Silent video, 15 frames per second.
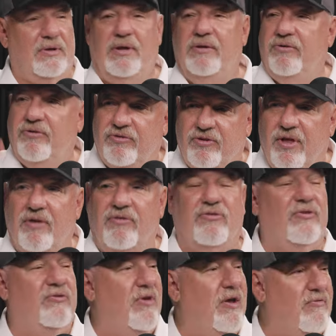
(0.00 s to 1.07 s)
and just does
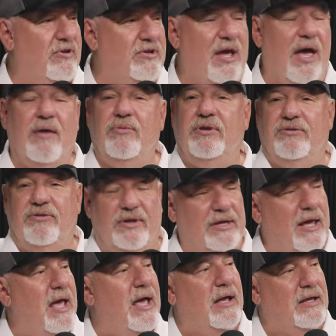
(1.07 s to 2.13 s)
this every time. He's like,
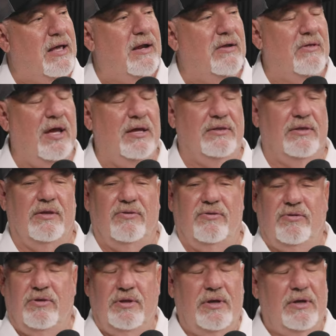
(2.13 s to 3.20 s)
yeah, I kind of like
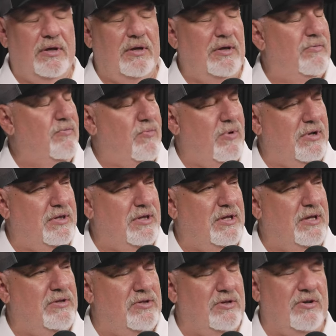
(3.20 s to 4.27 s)
this. And one of
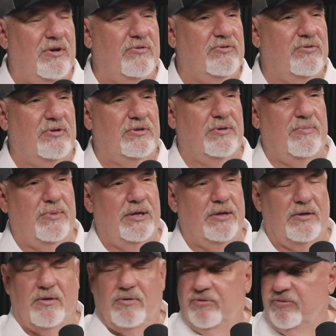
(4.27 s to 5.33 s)
the engineers looks at
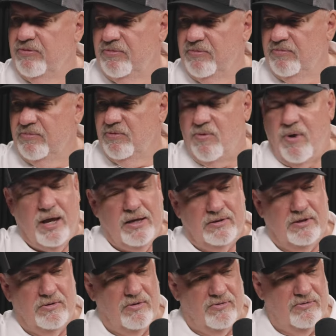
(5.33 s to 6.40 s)
me and goes,
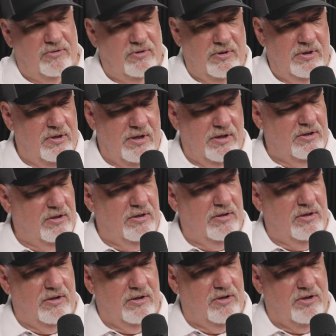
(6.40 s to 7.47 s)
quietly goes, are you,
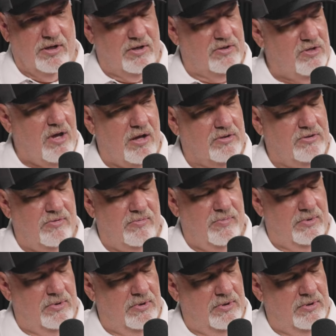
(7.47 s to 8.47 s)
you going to talk to him?